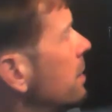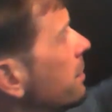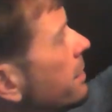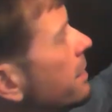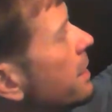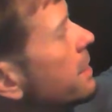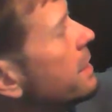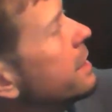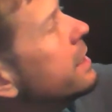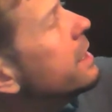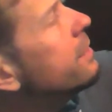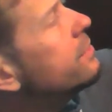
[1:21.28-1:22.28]
C,
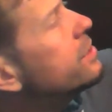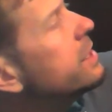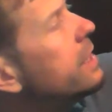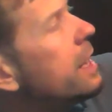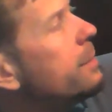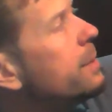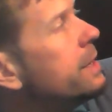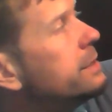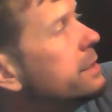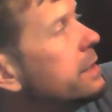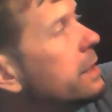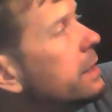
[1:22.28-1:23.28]
D, E, F, G, A, B,
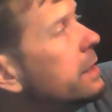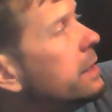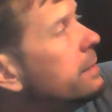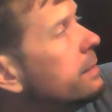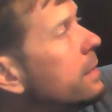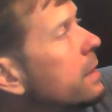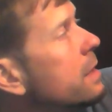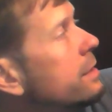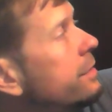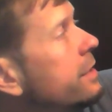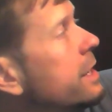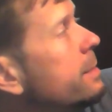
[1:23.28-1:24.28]
C,
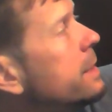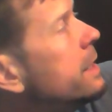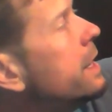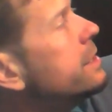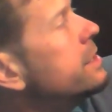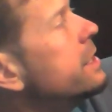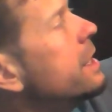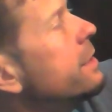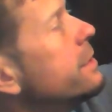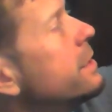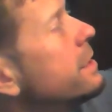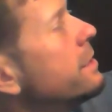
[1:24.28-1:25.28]
C, B, A, G,
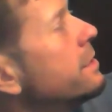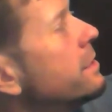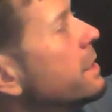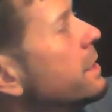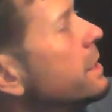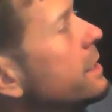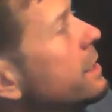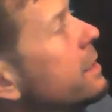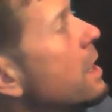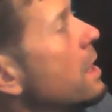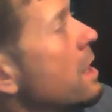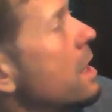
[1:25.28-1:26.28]
F, E, D, C.
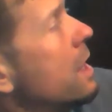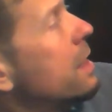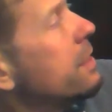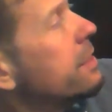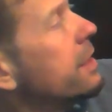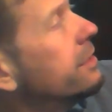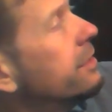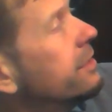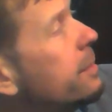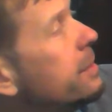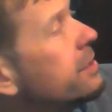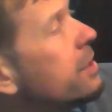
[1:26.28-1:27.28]
There's a
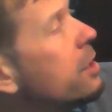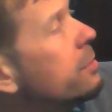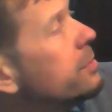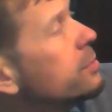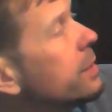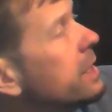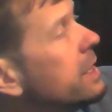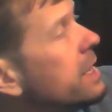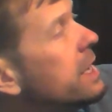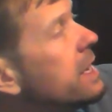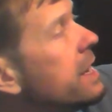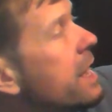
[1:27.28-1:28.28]
semitone between
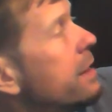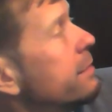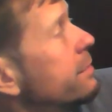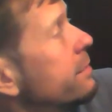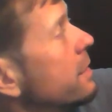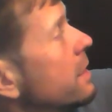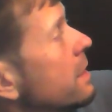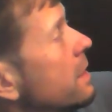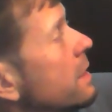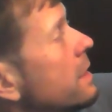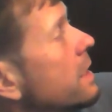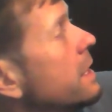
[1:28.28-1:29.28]
E and F.
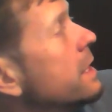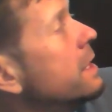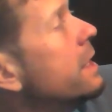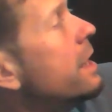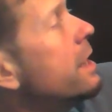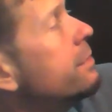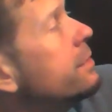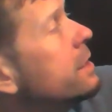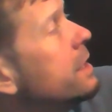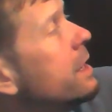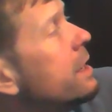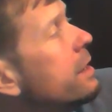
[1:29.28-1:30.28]
E, F,
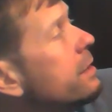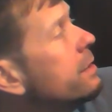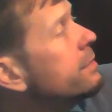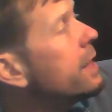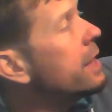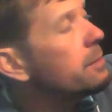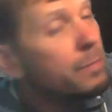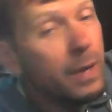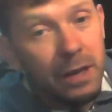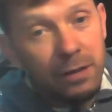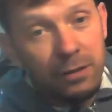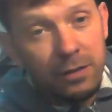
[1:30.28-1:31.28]
and
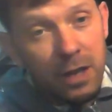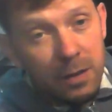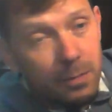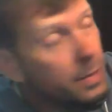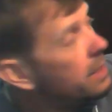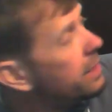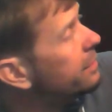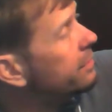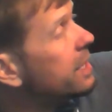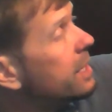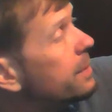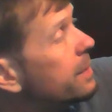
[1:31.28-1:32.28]
B and C. B,
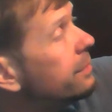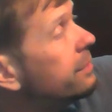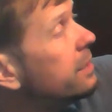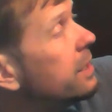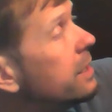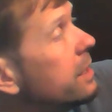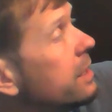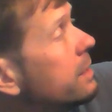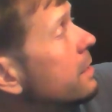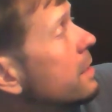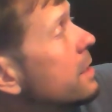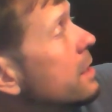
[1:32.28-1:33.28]
C, B, C.
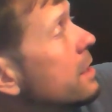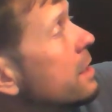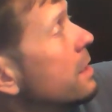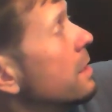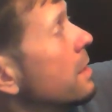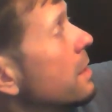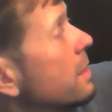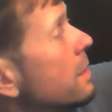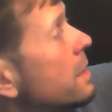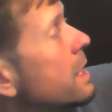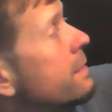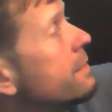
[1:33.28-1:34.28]

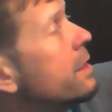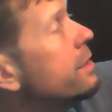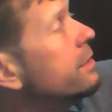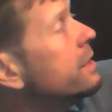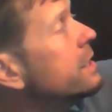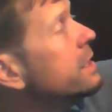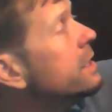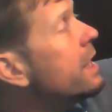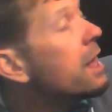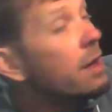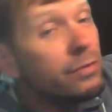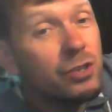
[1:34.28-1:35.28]
E,
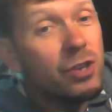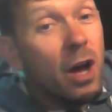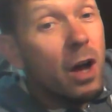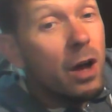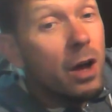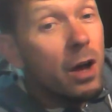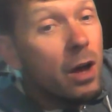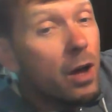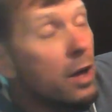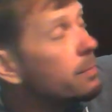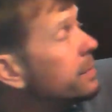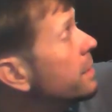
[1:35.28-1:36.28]
F
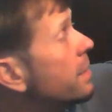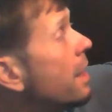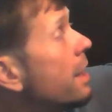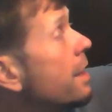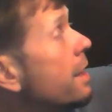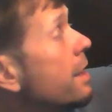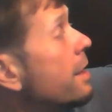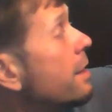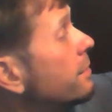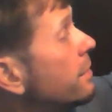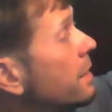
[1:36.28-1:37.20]
sharp, E, F.